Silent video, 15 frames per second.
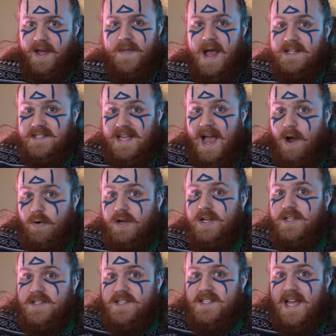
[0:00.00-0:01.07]
That's how
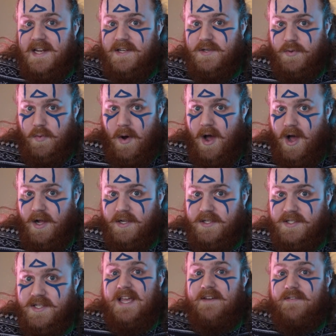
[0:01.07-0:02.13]
consent
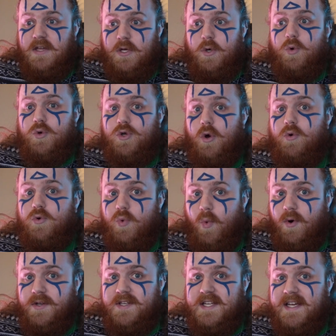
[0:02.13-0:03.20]
works. If you don't
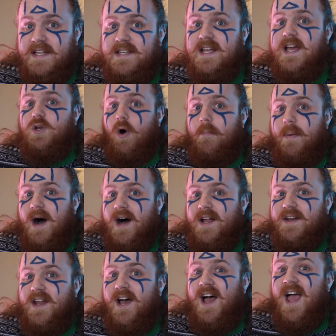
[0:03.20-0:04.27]
want it, your
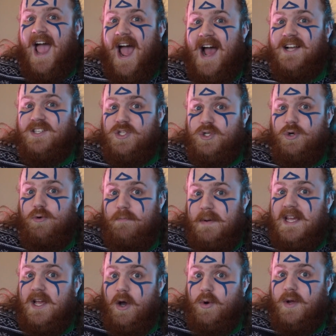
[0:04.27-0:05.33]
partner has to
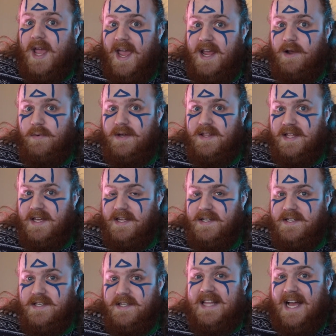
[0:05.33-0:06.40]
be okay with
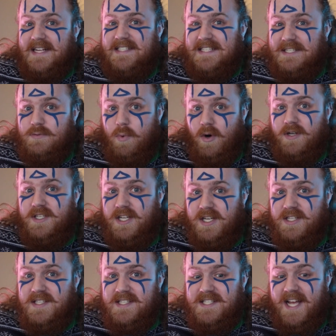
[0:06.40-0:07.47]
it. That is what
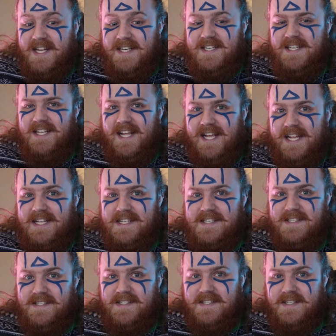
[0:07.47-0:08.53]
consent
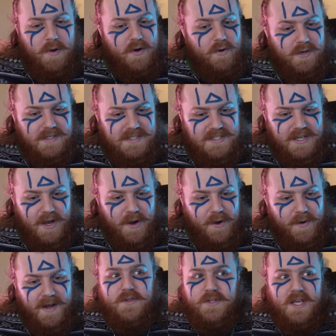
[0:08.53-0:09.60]
is. But
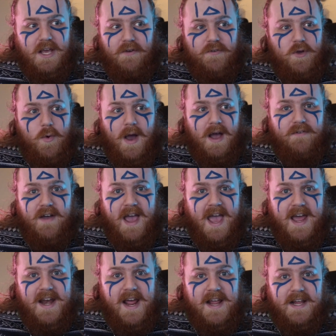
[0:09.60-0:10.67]
also, if you have a
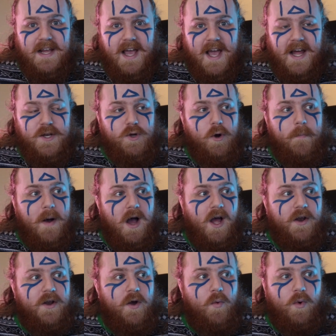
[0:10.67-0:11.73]
headache and your
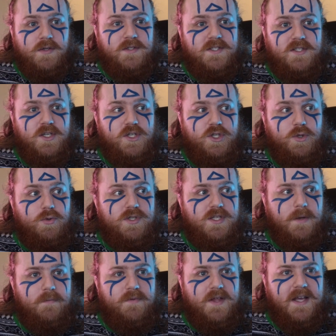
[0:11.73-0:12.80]
partner wants to do
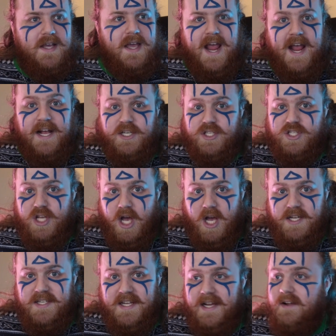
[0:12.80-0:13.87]
something
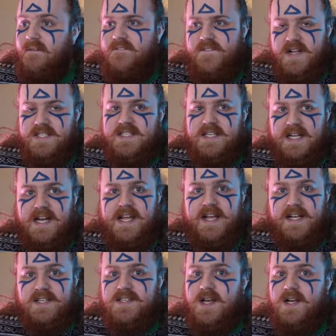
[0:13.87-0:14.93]
exerting, physically
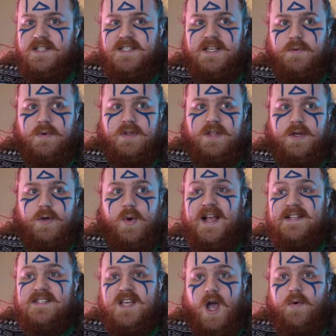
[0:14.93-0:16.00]
exerting with you,
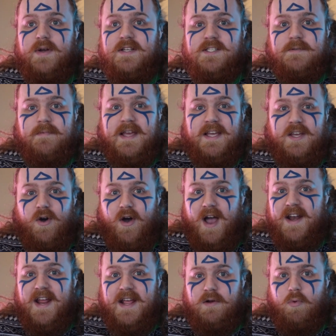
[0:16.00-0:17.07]
it's going to make your
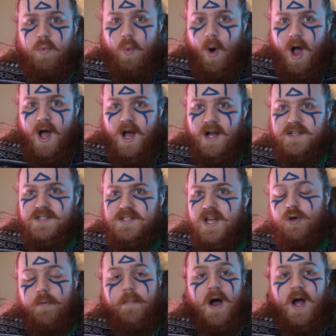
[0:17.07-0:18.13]
headache worse.
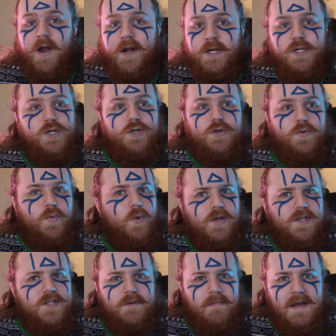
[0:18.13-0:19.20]
Your partner shouldn't
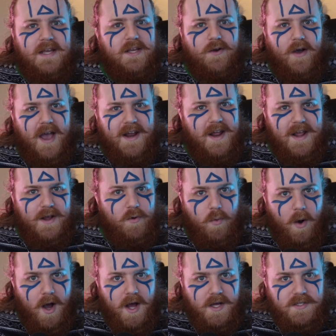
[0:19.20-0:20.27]
want to make your headache
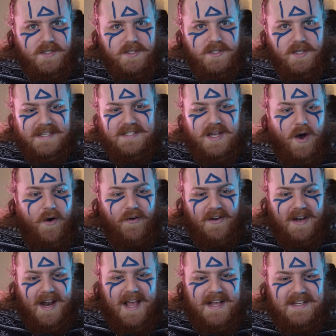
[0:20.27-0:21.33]
worse. There's
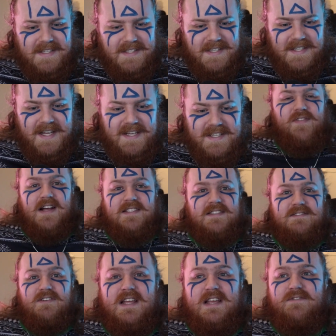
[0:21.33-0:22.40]
whole layers to this. That's
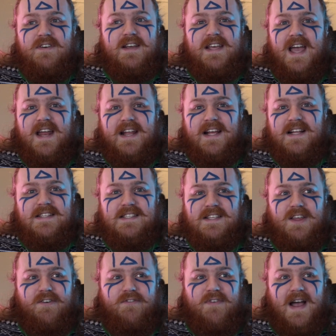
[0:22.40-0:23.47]
even getting into
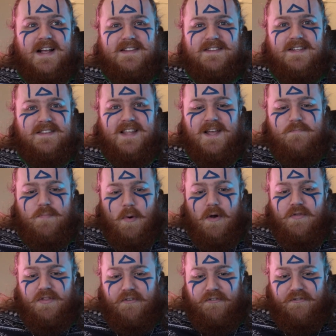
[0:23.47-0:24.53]
the fact that they
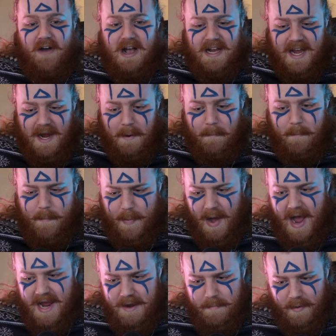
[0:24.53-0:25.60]
brought the fucking
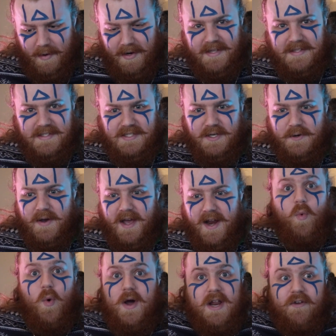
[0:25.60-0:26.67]
Bible into it.
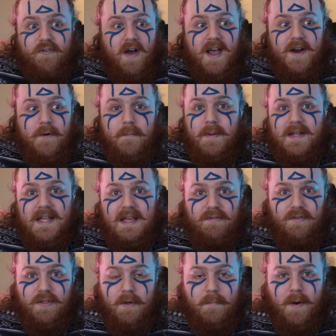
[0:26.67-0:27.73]
What if I don't
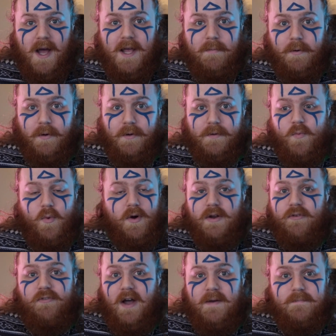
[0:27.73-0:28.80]
believe in the Bible? What
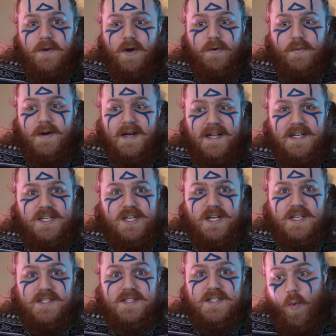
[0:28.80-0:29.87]
if I'm not
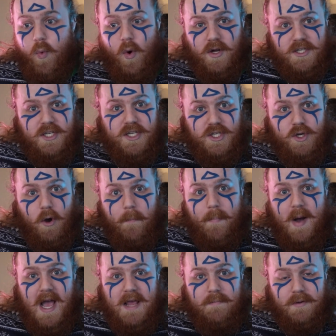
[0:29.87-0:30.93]
religious? What does your
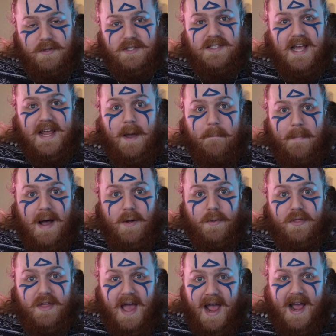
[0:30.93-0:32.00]
Bible say
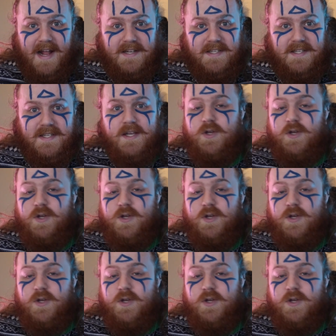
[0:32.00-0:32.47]
about that?